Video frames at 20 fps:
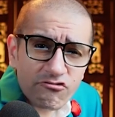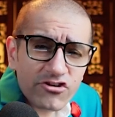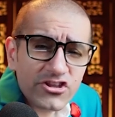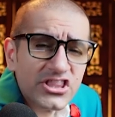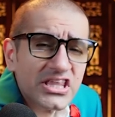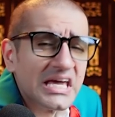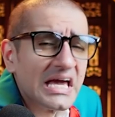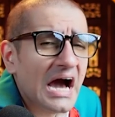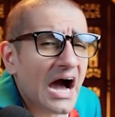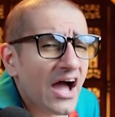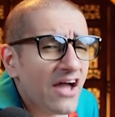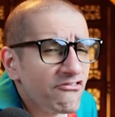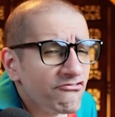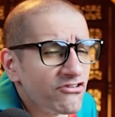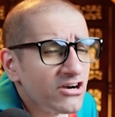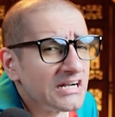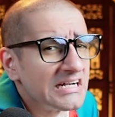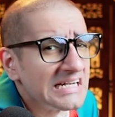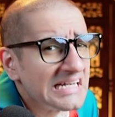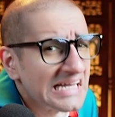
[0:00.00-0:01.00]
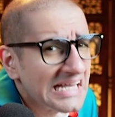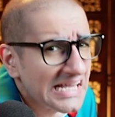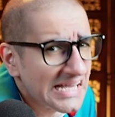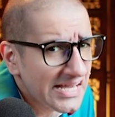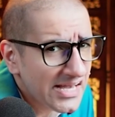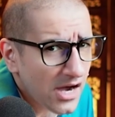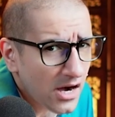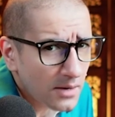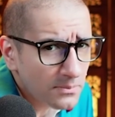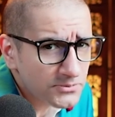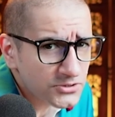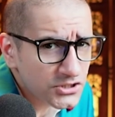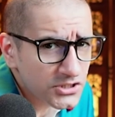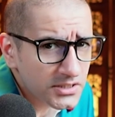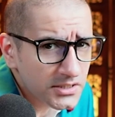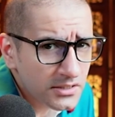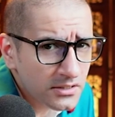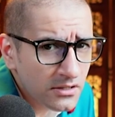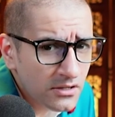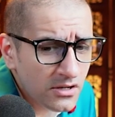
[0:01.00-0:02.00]
with the hyphen t
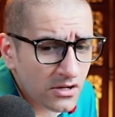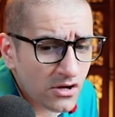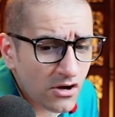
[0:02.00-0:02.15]
option